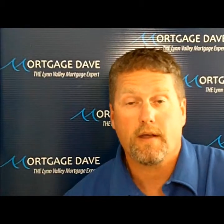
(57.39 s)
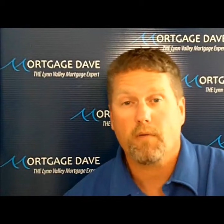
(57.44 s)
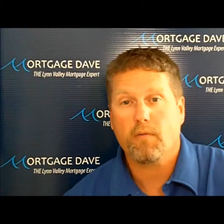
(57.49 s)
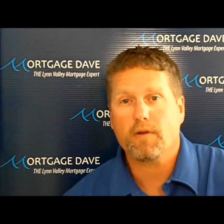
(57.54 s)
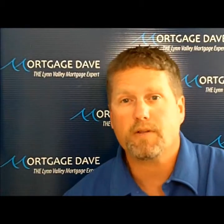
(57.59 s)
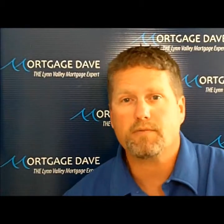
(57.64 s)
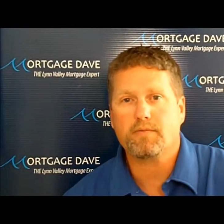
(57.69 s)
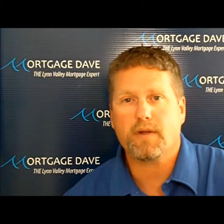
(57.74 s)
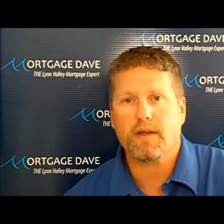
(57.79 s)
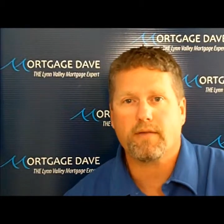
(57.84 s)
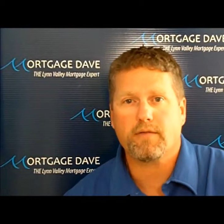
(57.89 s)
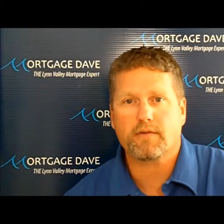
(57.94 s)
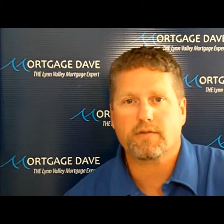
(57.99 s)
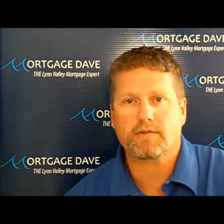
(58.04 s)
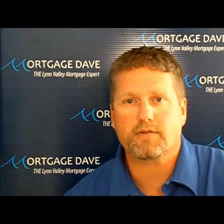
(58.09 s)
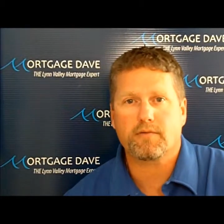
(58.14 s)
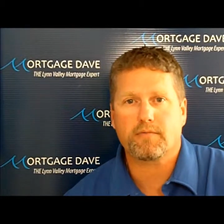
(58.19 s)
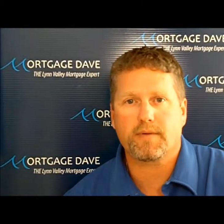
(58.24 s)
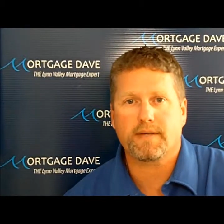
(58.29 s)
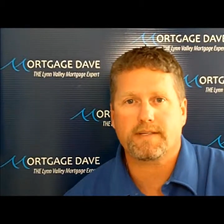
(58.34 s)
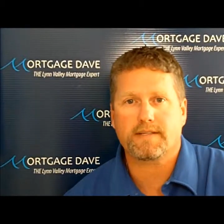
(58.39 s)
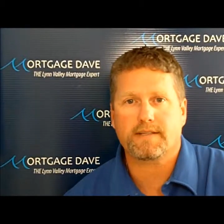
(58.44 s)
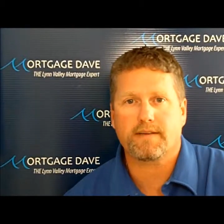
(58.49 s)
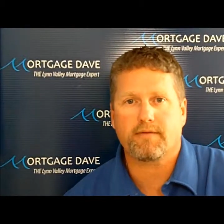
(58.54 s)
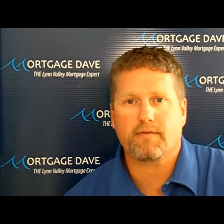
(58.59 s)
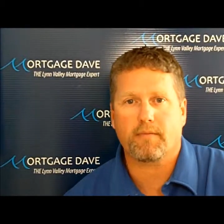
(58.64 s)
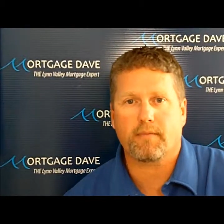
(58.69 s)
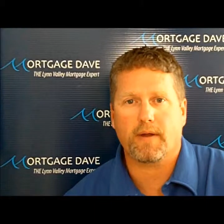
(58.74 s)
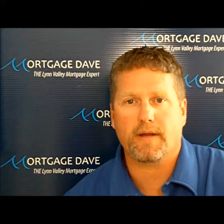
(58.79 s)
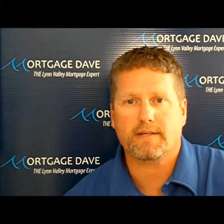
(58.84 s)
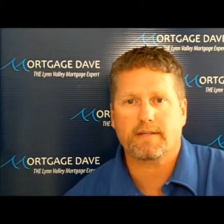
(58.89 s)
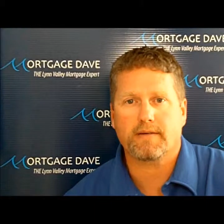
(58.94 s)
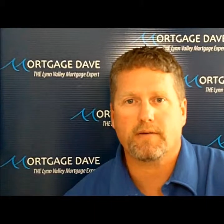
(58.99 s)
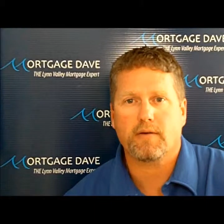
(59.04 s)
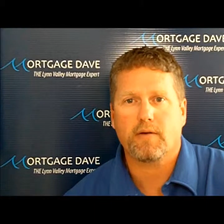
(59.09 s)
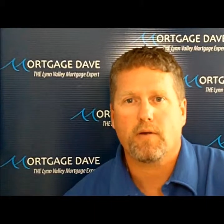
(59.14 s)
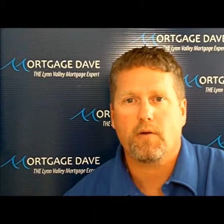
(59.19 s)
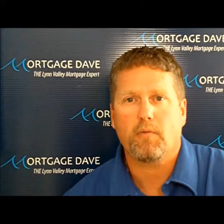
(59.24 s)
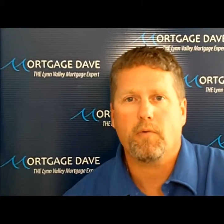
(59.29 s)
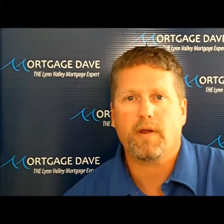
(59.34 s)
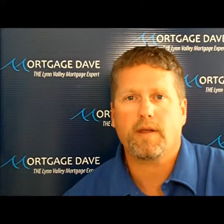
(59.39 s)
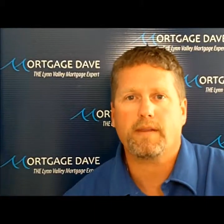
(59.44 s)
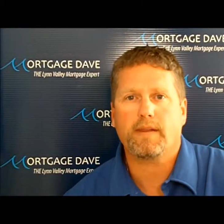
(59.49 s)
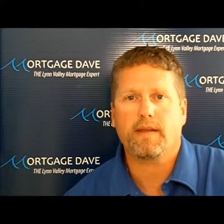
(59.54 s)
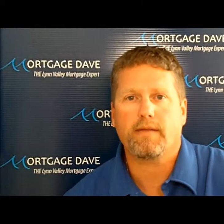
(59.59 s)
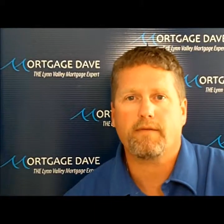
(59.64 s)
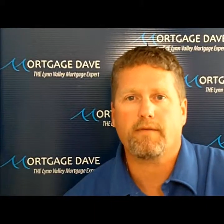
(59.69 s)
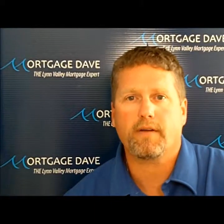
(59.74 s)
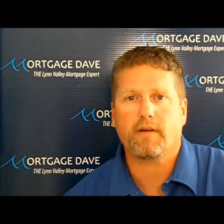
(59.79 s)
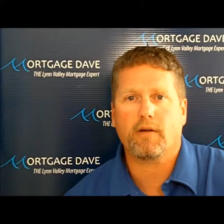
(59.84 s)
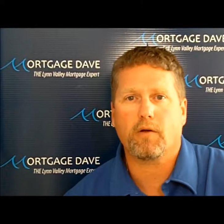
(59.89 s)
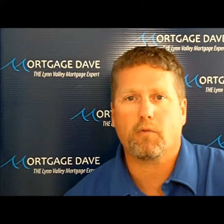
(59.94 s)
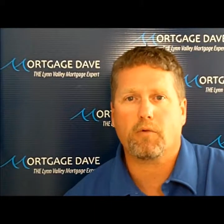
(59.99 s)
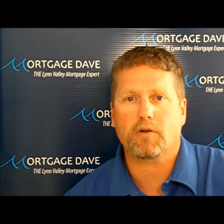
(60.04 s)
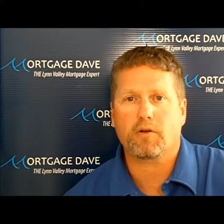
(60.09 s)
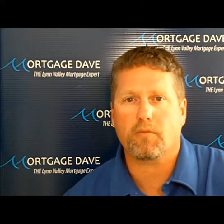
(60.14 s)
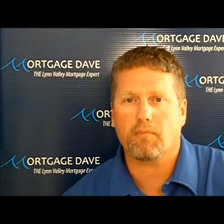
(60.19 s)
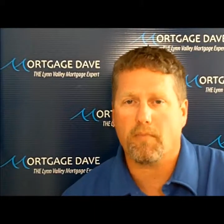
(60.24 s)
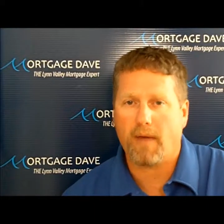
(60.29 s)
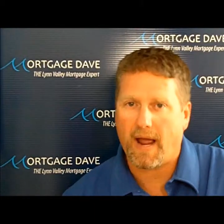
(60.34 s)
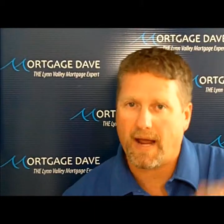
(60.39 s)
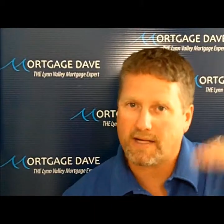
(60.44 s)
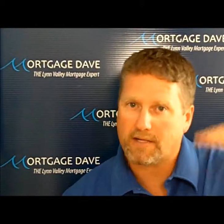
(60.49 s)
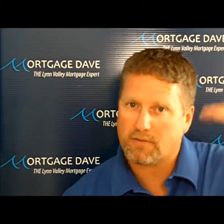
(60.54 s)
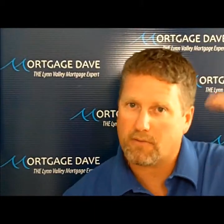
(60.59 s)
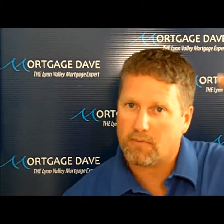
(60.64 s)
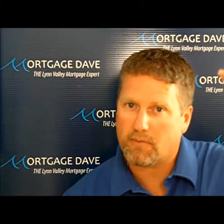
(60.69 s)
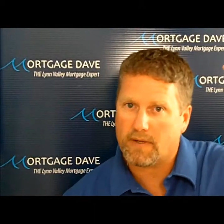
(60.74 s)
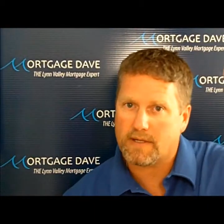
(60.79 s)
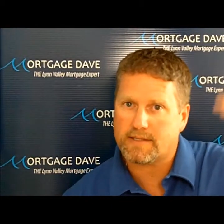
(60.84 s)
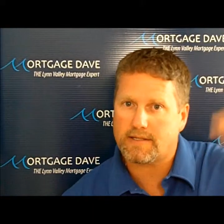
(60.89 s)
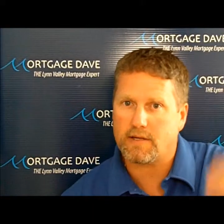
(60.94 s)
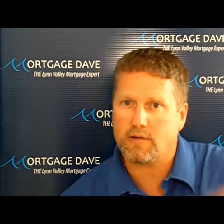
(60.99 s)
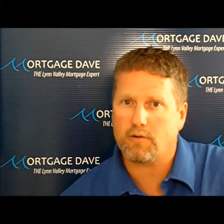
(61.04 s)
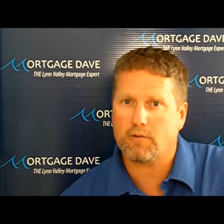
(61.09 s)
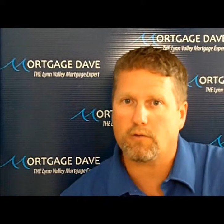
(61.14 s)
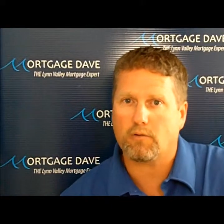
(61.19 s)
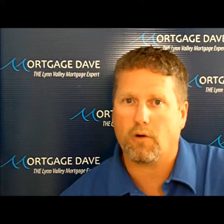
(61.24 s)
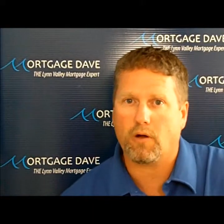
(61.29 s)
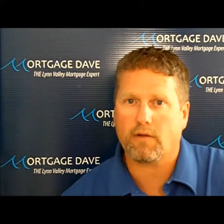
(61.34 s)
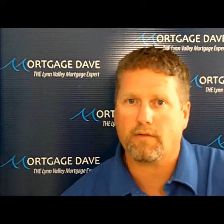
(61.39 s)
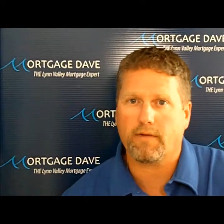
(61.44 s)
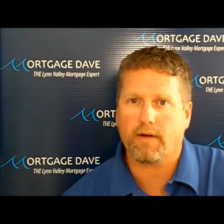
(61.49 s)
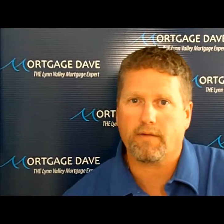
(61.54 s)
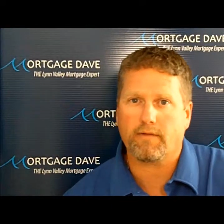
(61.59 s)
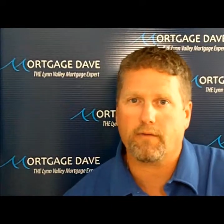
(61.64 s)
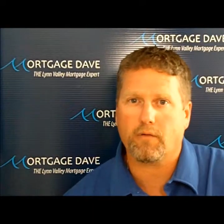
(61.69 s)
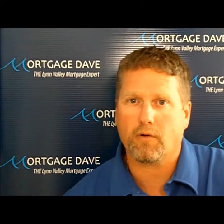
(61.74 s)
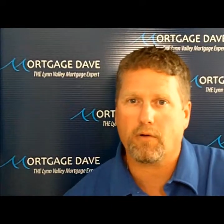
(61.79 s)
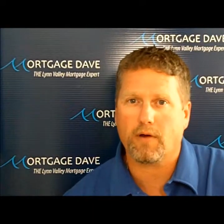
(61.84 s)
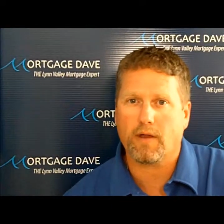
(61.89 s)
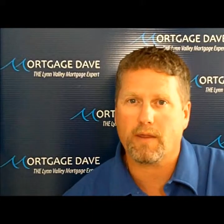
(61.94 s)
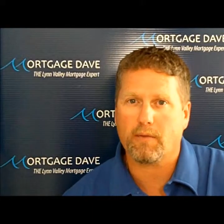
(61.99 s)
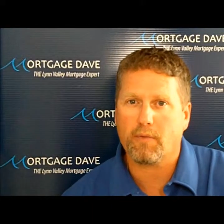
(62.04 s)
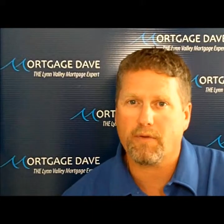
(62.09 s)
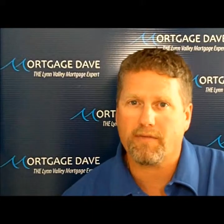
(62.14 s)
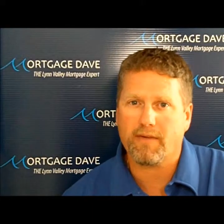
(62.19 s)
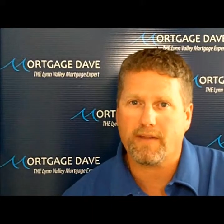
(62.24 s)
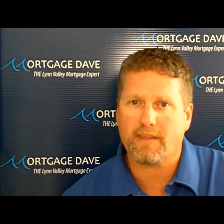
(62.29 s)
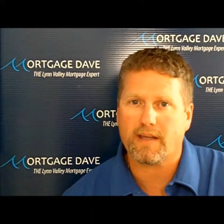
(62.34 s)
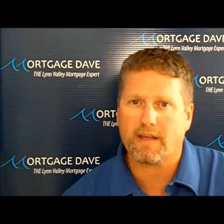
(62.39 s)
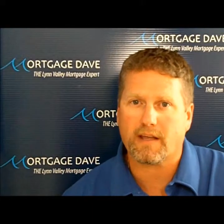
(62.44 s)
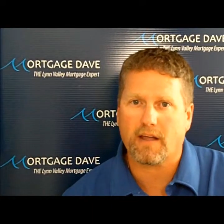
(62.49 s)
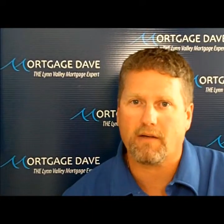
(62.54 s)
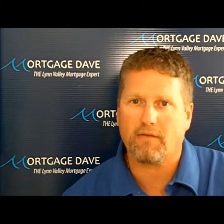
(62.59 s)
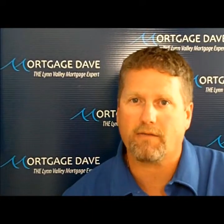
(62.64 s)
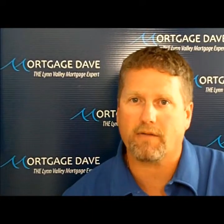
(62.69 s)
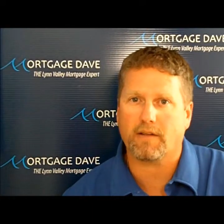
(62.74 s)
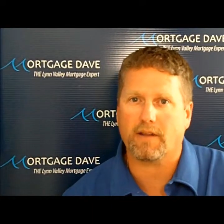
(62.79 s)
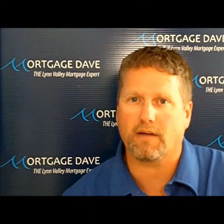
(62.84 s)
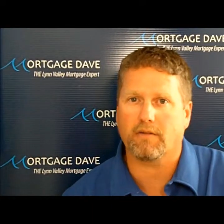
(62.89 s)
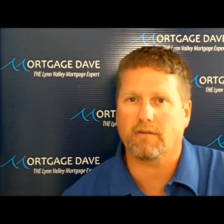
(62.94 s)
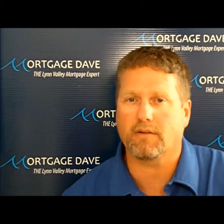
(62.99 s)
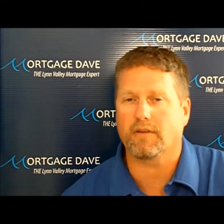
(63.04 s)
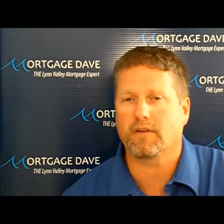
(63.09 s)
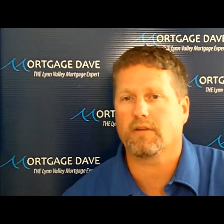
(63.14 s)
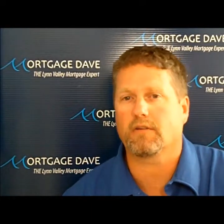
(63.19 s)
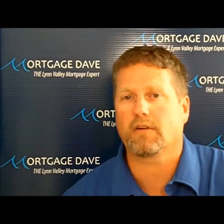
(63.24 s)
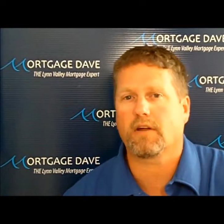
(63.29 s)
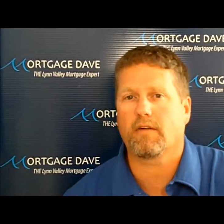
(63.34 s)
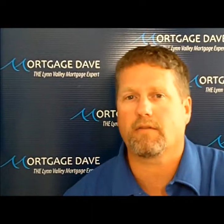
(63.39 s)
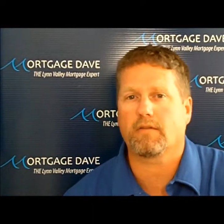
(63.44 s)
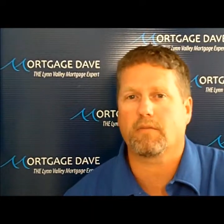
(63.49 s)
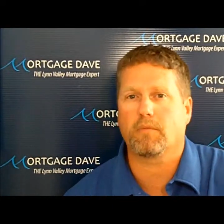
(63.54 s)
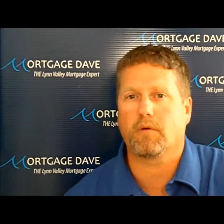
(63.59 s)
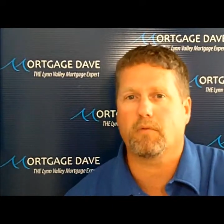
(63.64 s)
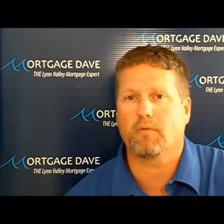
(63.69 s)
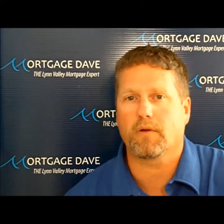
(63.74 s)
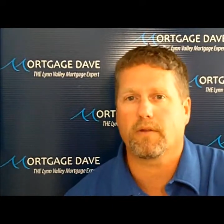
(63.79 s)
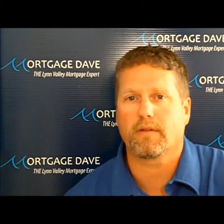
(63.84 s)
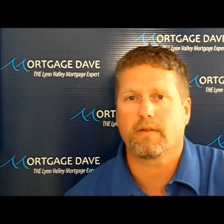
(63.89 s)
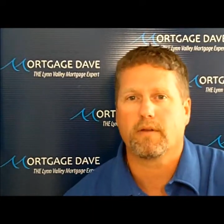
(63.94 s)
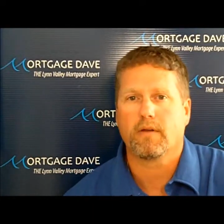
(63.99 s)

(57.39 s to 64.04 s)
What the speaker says: Once we have those two pieces of information, we can then figure out what your maximum is that you qualify for, and then we find that comfort level that you're comfortable with